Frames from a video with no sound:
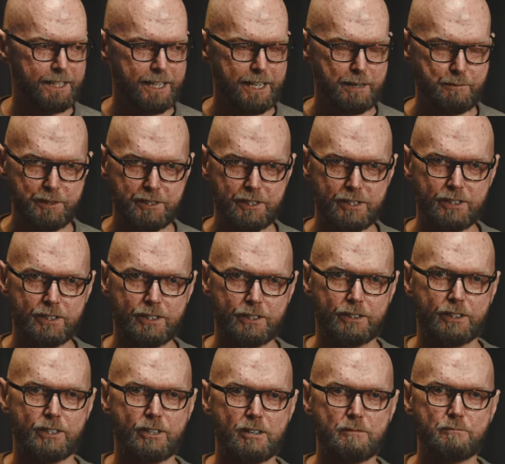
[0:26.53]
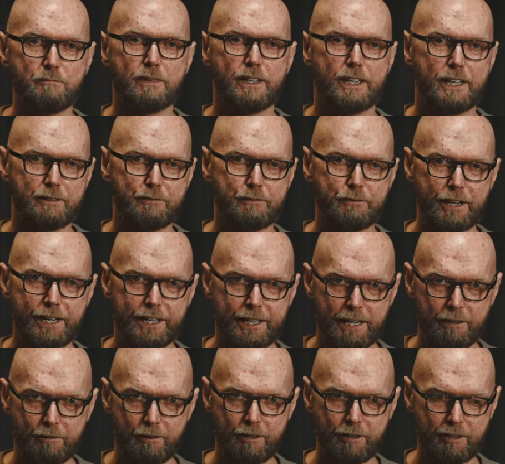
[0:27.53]
emesis.com and find
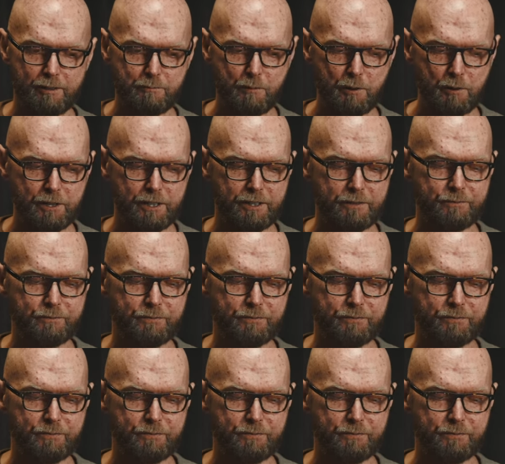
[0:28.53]
out a lot more.